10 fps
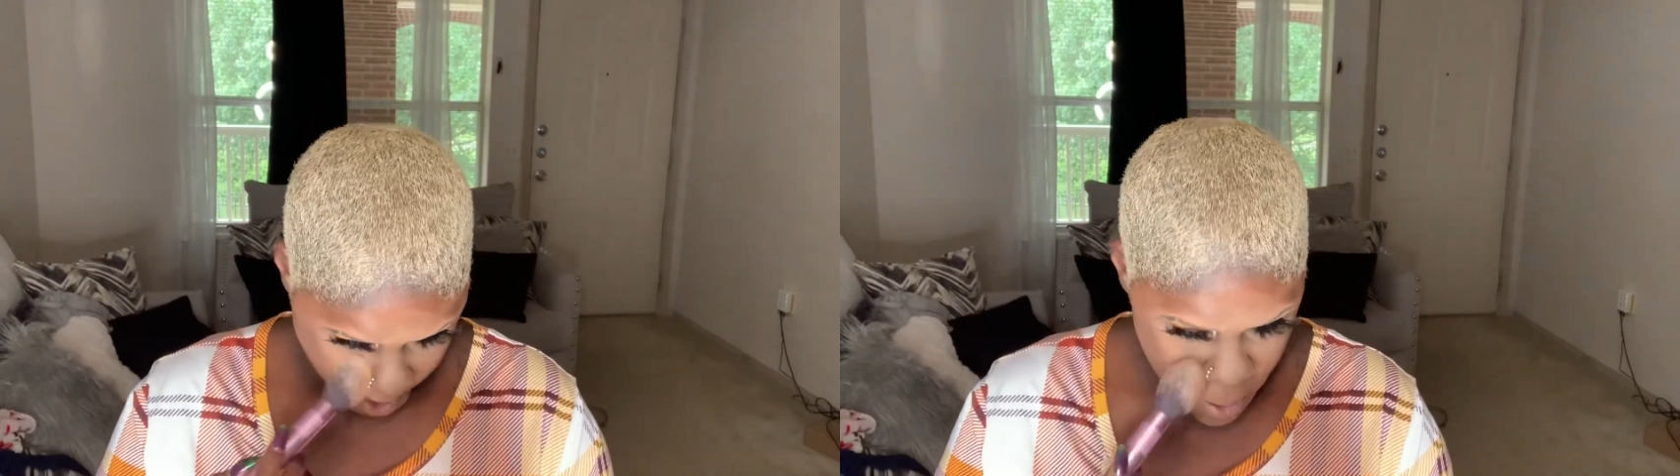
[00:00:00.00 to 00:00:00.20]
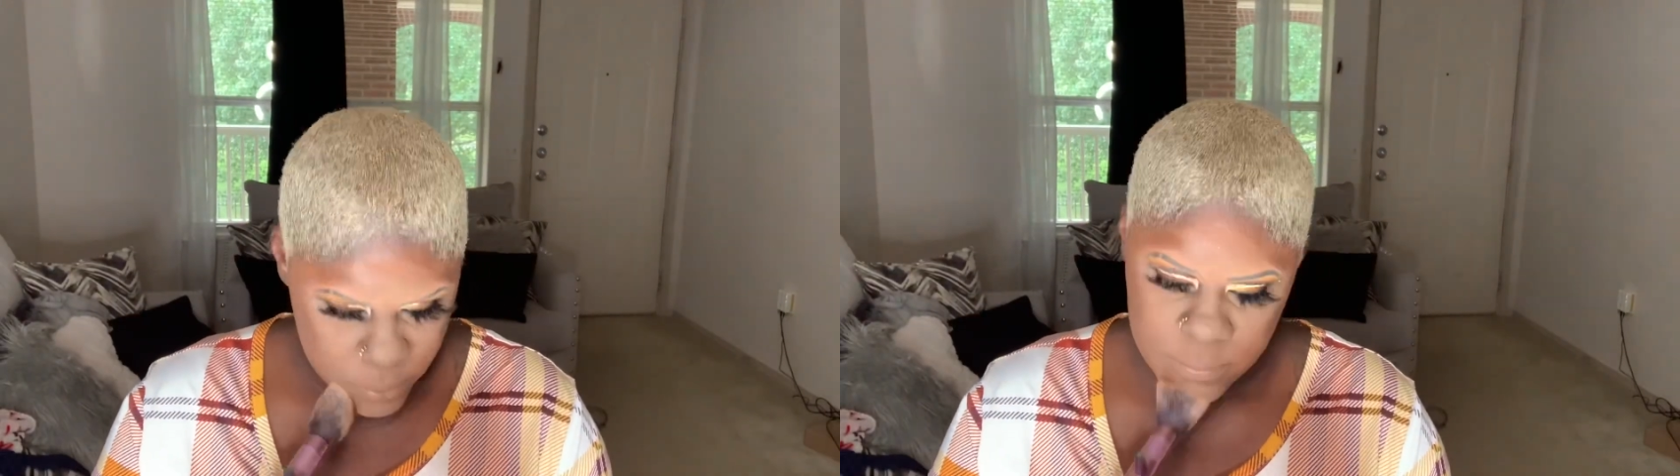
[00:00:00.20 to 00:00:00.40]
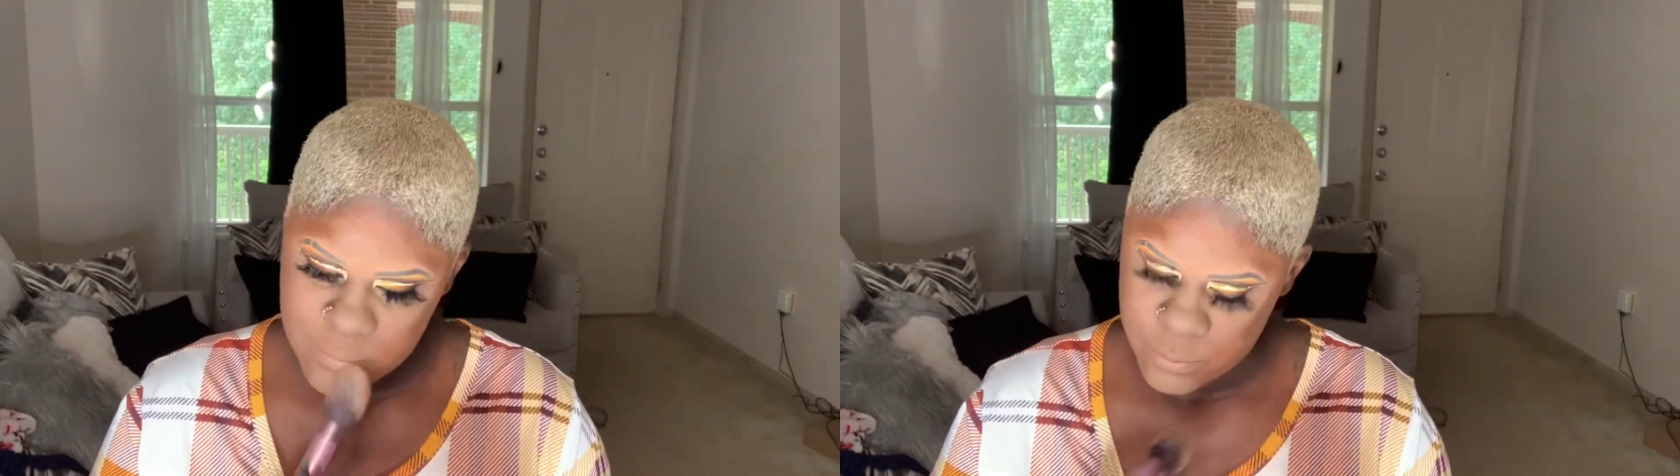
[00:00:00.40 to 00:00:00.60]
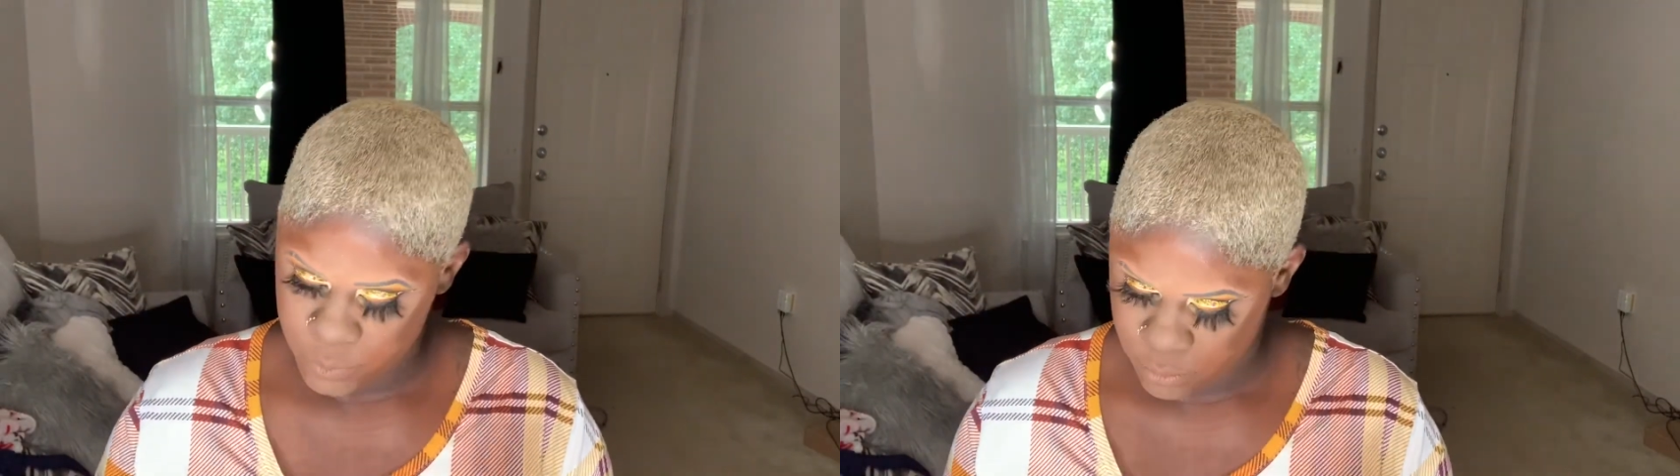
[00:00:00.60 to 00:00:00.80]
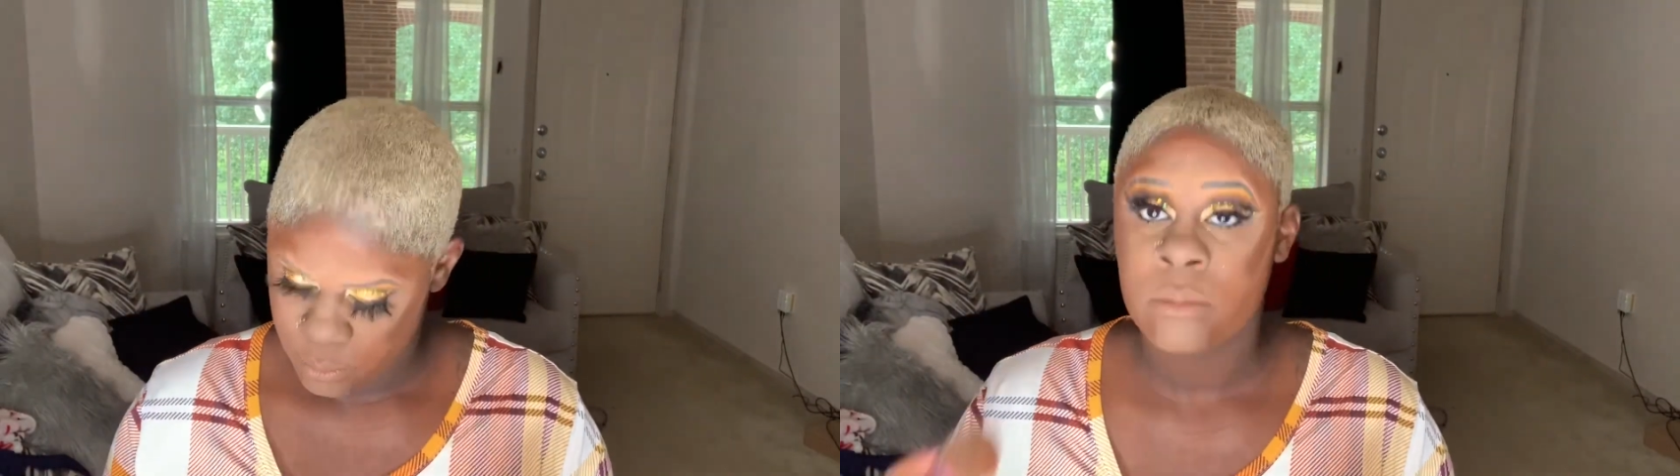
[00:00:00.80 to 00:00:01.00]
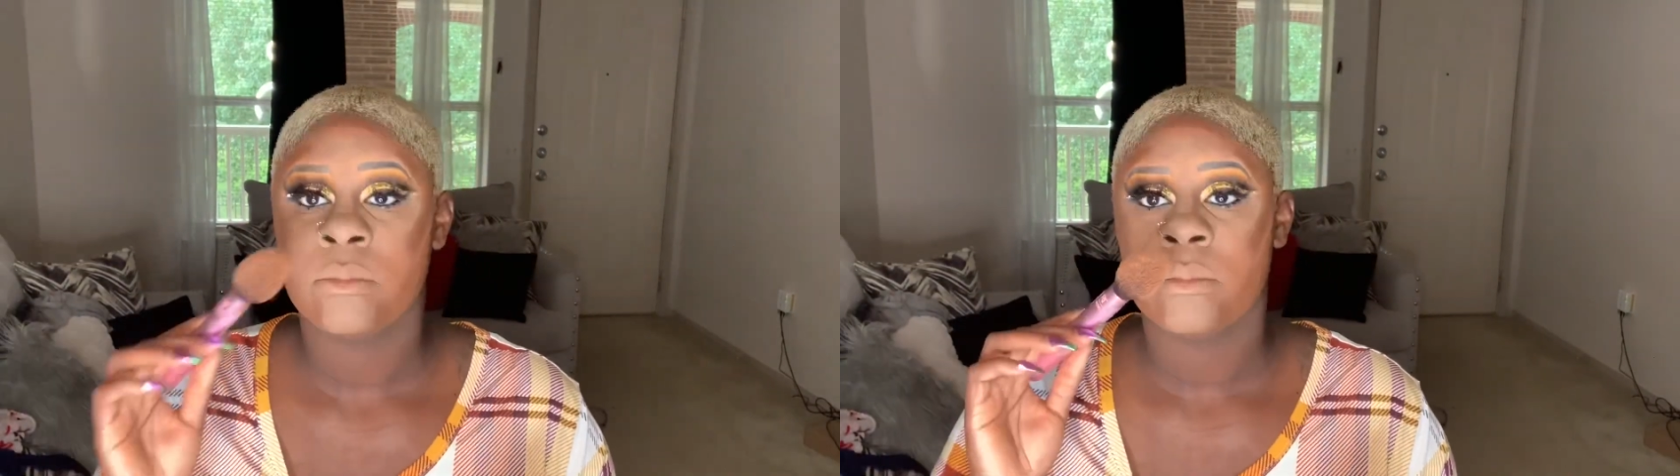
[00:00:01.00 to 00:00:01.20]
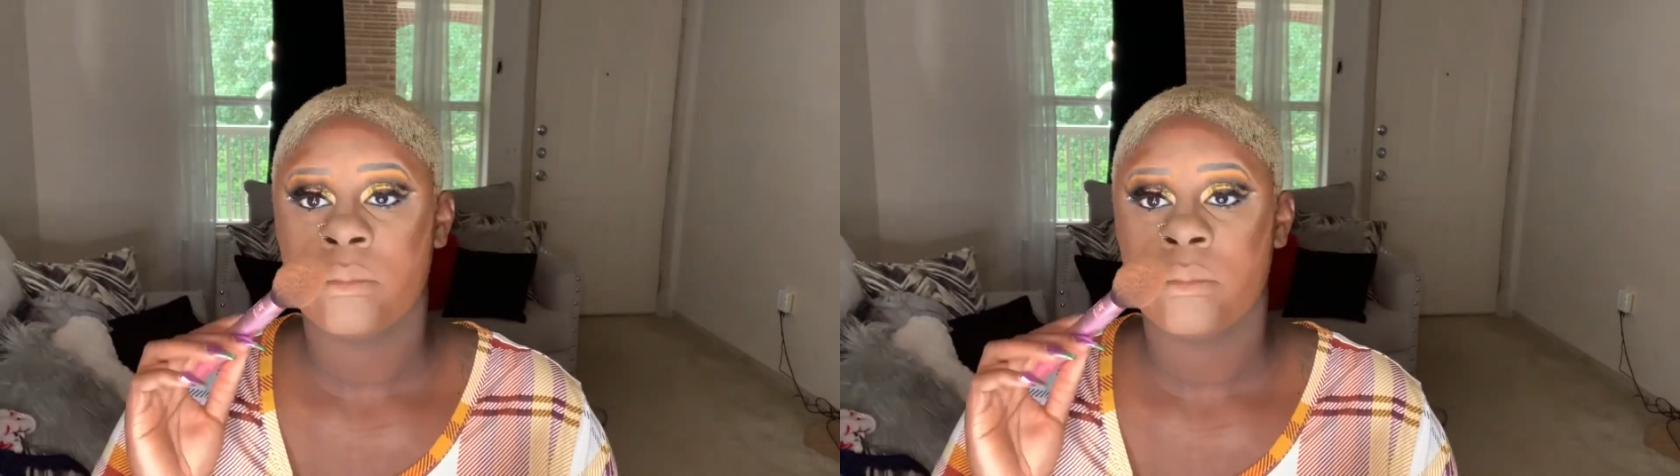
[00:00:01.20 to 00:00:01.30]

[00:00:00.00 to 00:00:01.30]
because I have forgot to do